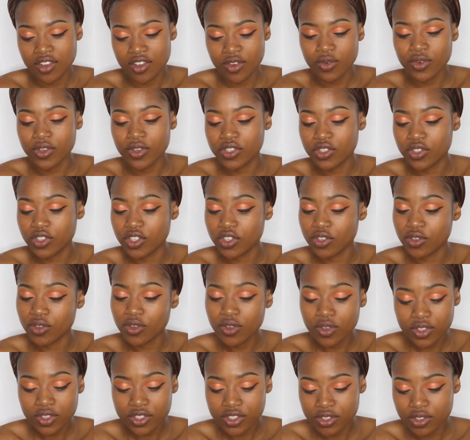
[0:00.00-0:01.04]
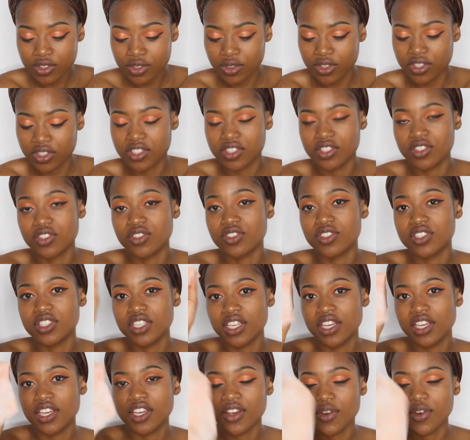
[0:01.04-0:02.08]
what you can always do is you
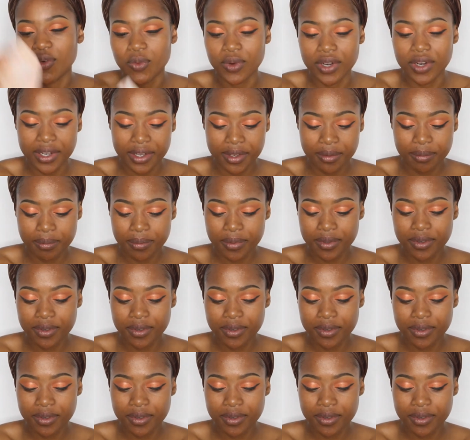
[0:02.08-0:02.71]
take a wipe,